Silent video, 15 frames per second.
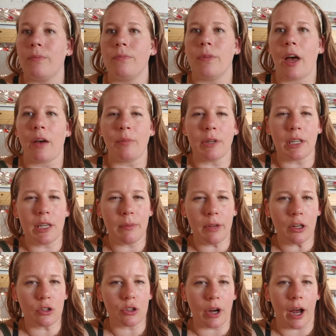have been
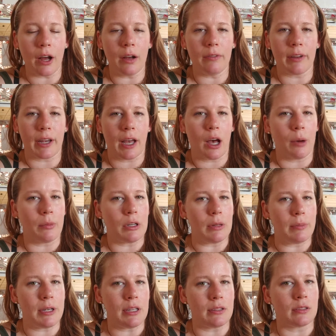keeping track of like how many
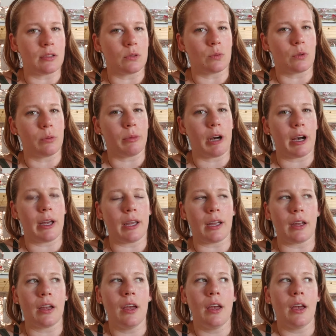pieces we're buying
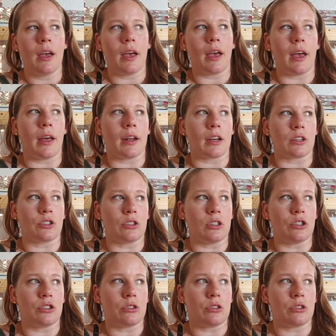and actually